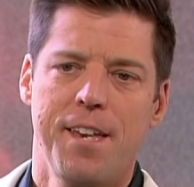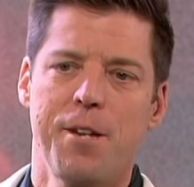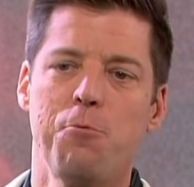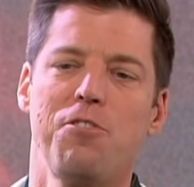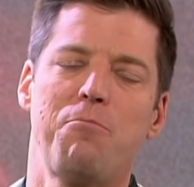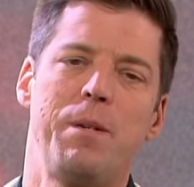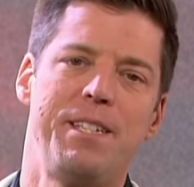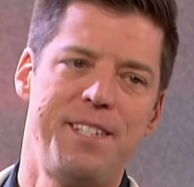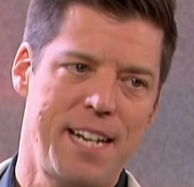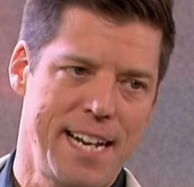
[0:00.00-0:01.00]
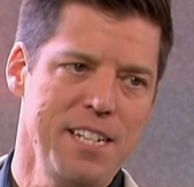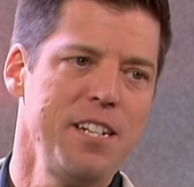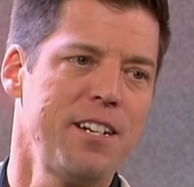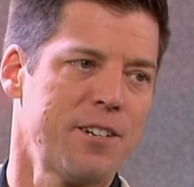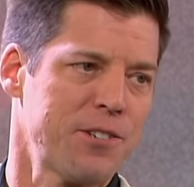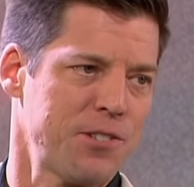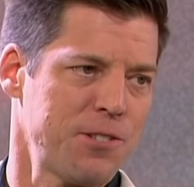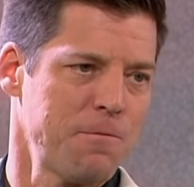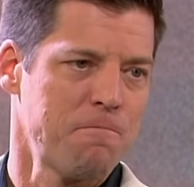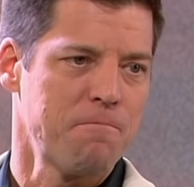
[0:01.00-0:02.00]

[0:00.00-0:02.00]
it will have been 10 years